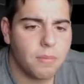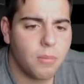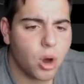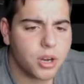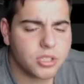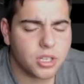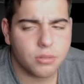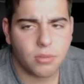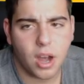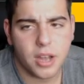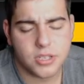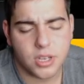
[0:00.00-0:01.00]
Market's going to
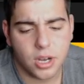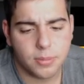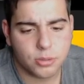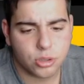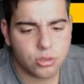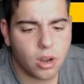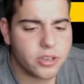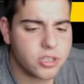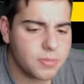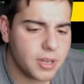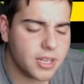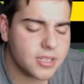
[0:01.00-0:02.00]
rise up.
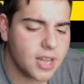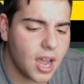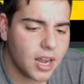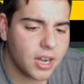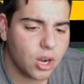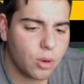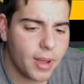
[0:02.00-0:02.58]
Trust me, it's not going to go